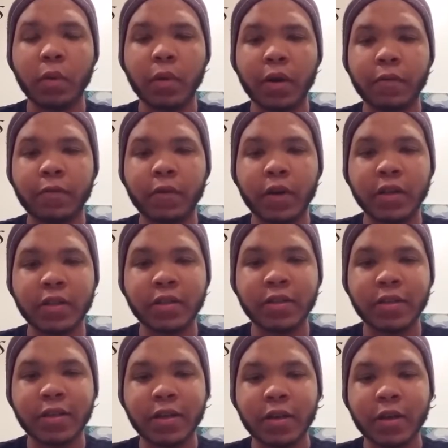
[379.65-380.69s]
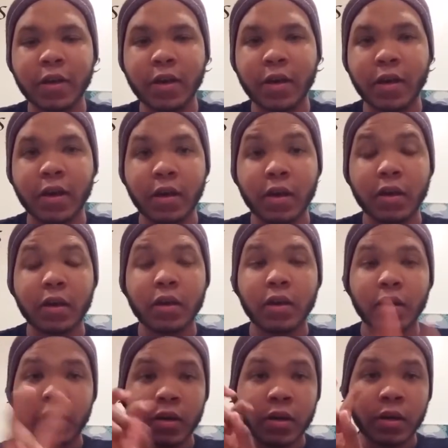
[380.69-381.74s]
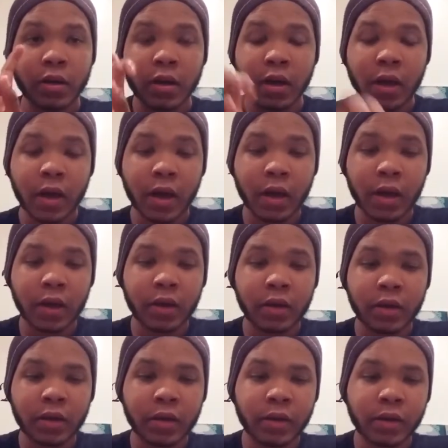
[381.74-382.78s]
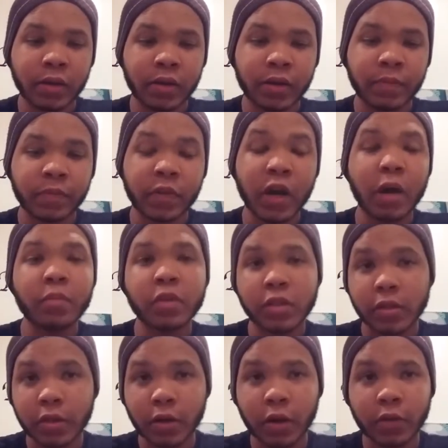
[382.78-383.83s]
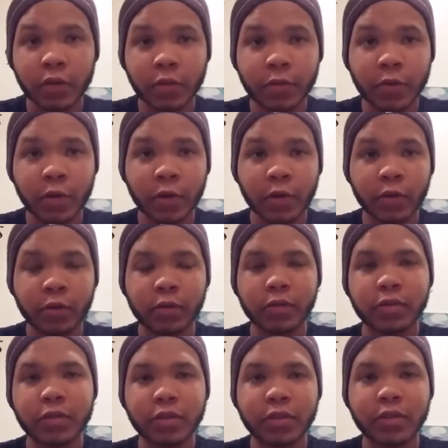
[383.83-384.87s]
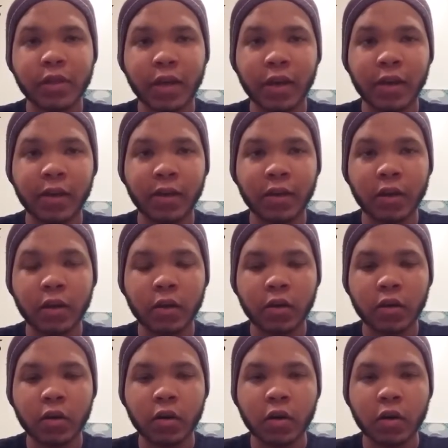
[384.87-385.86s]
of my friends had commented on the photo saying,